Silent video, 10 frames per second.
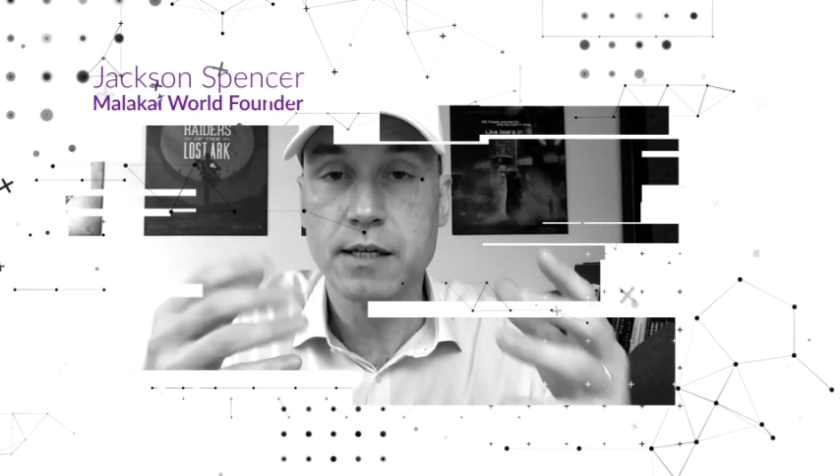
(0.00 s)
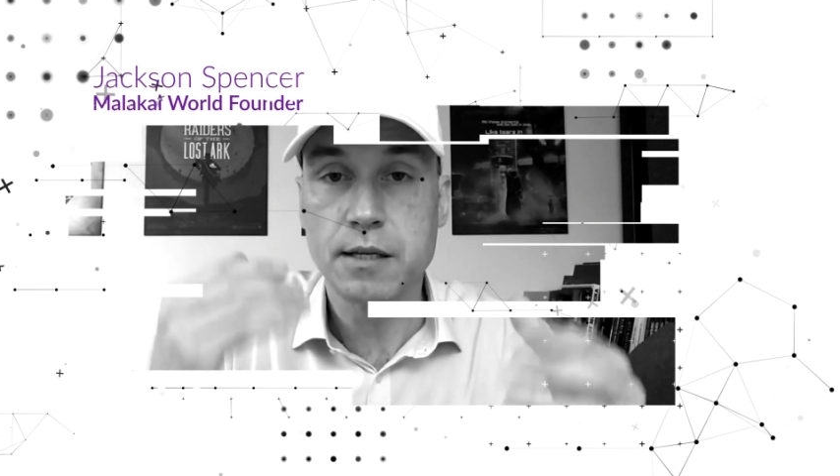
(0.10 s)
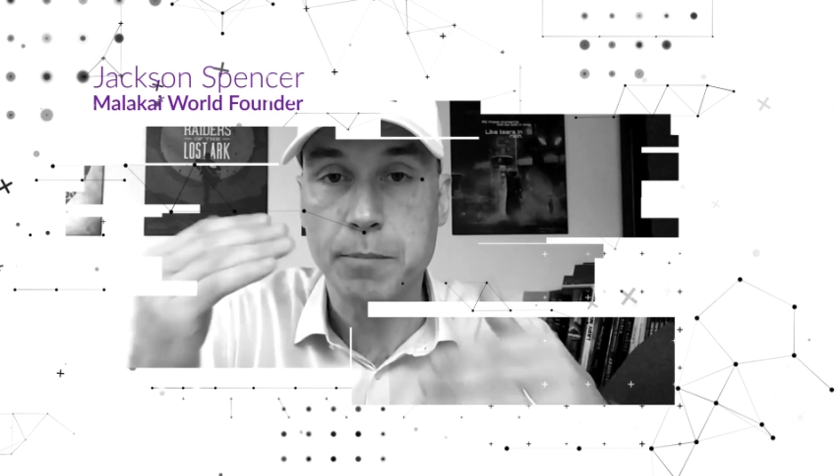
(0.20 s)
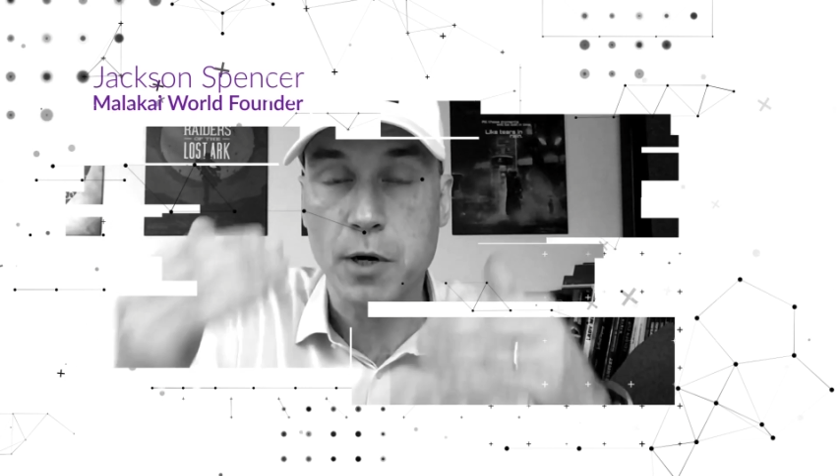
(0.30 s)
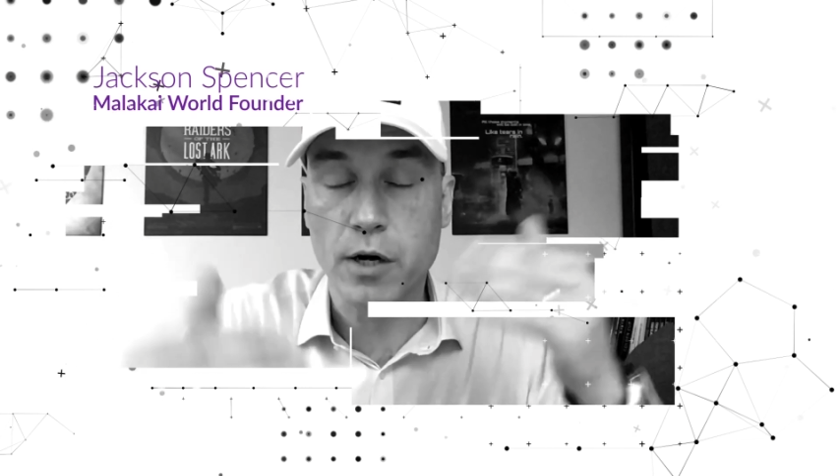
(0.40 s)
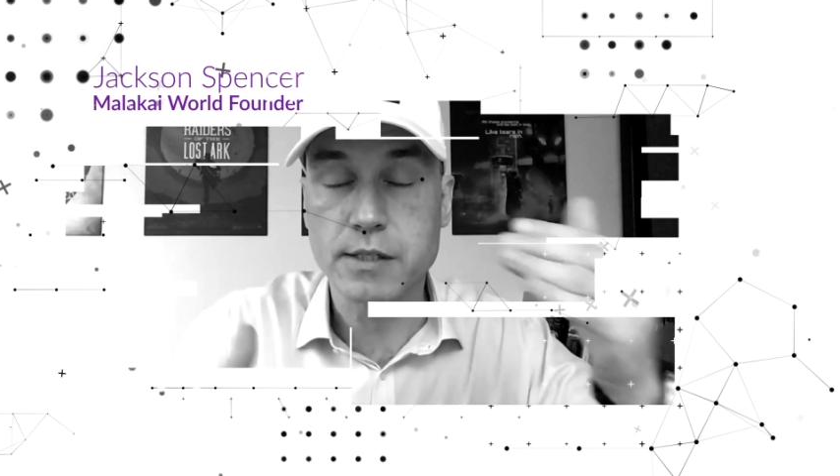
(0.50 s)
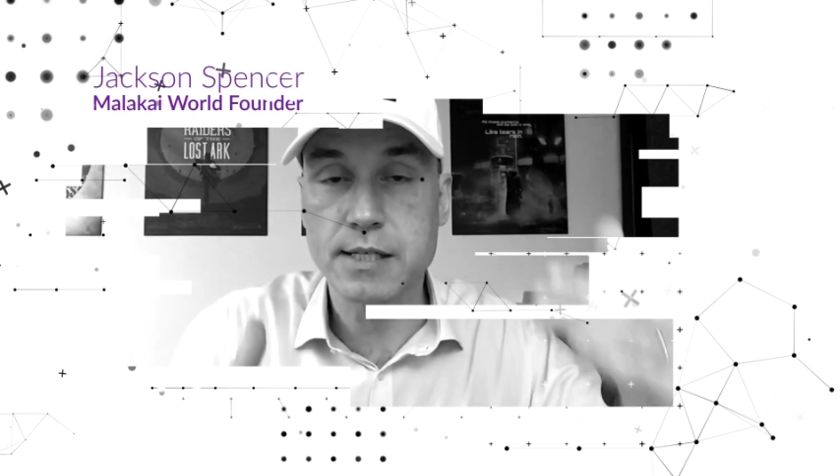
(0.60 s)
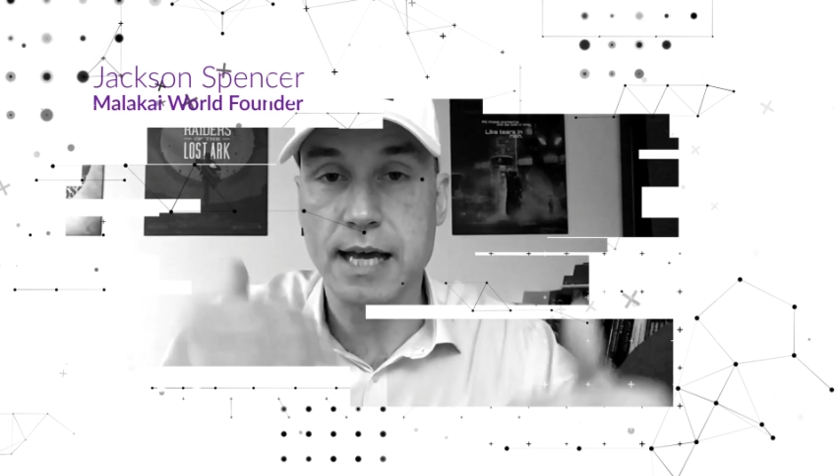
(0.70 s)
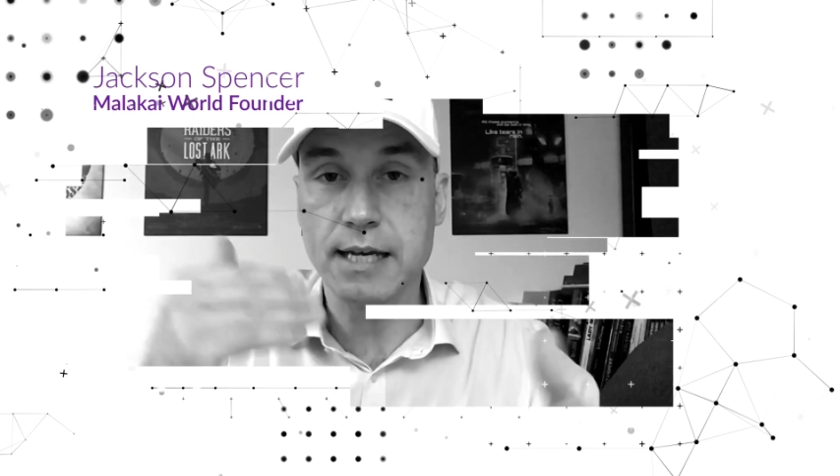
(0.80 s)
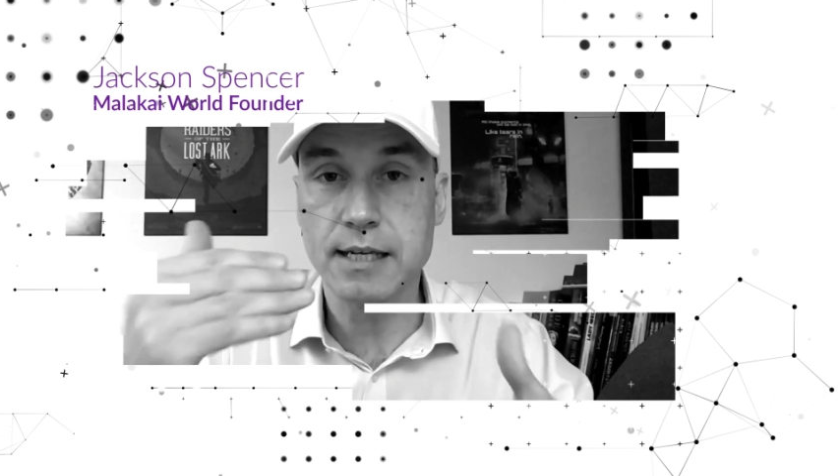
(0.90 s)
the parts
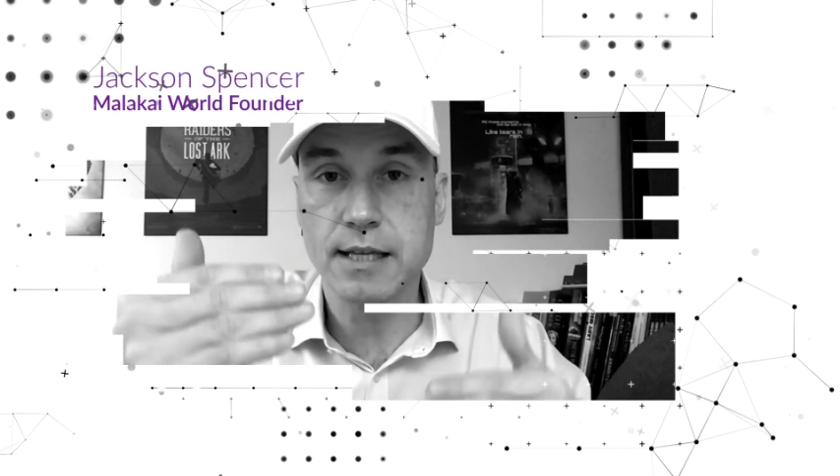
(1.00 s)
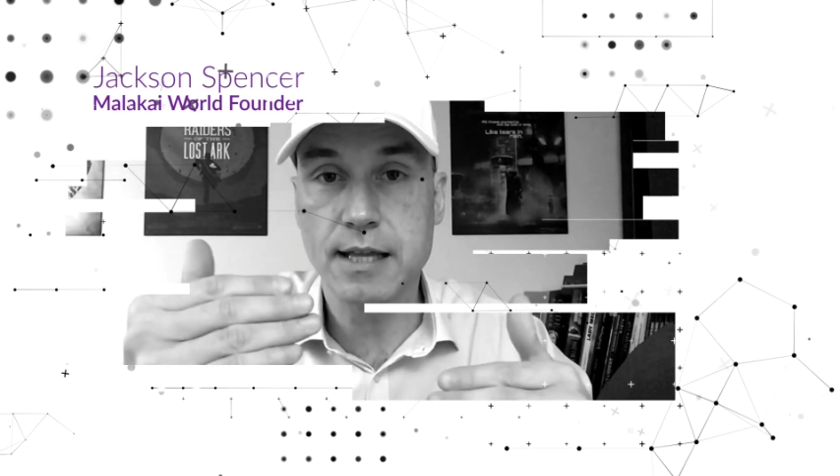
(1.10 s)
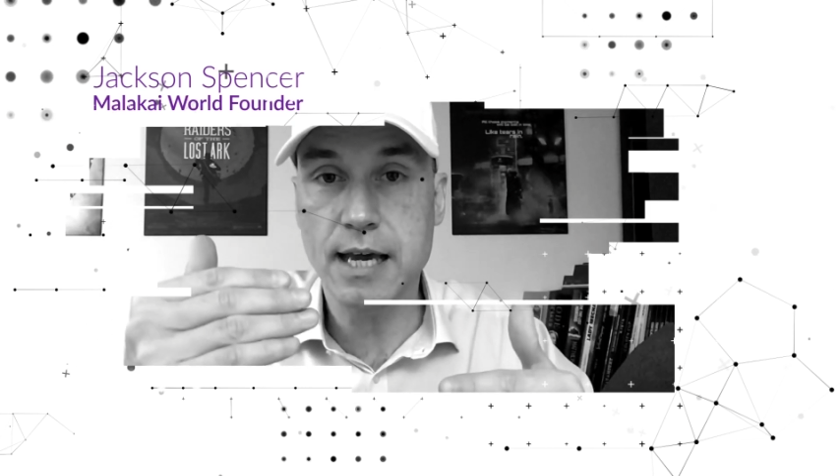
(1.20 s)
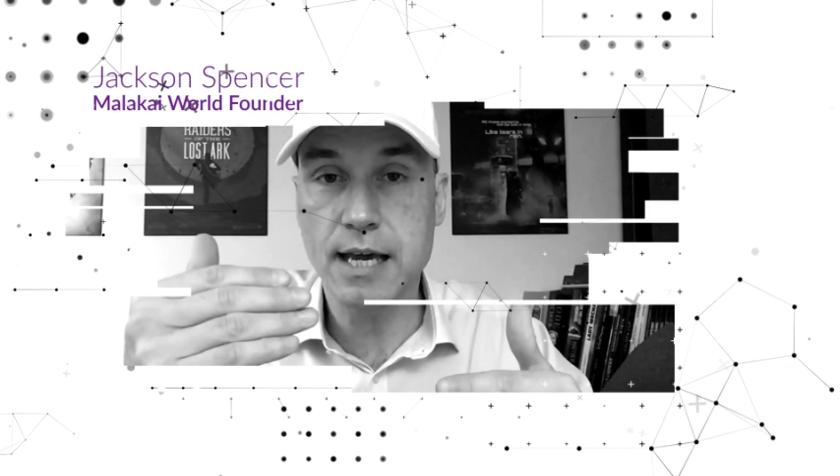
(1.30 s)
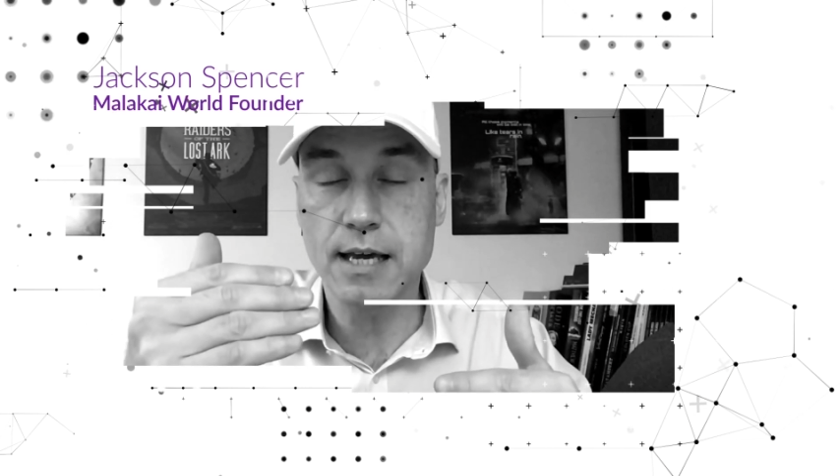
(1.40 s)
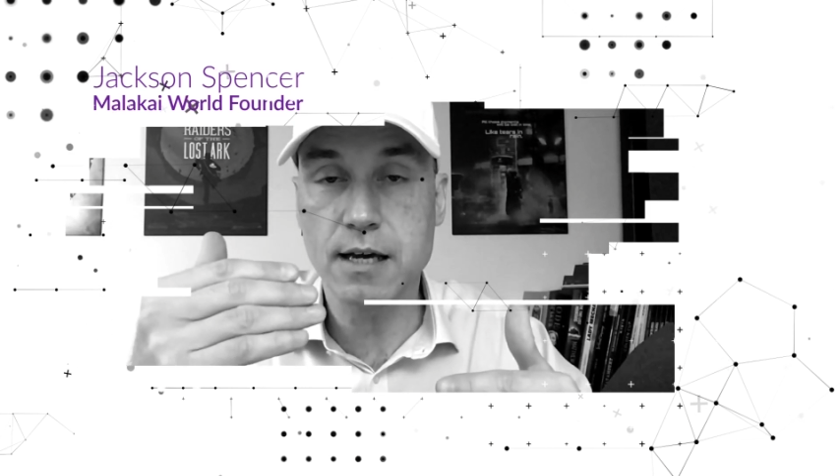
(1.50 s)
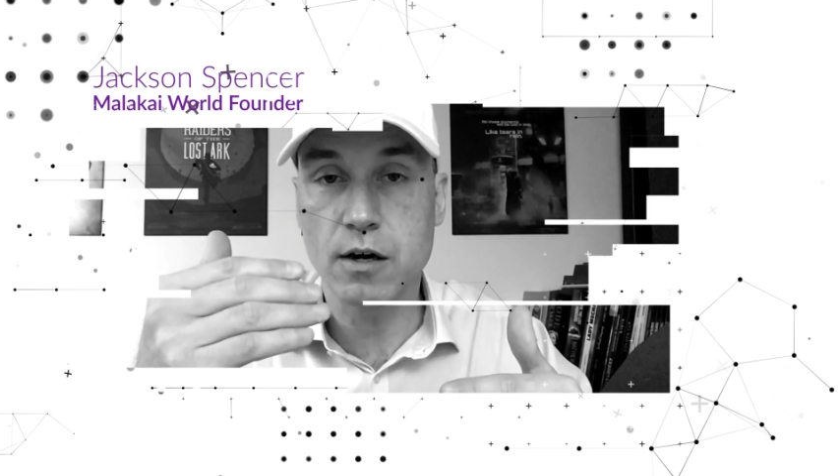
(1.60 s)
that they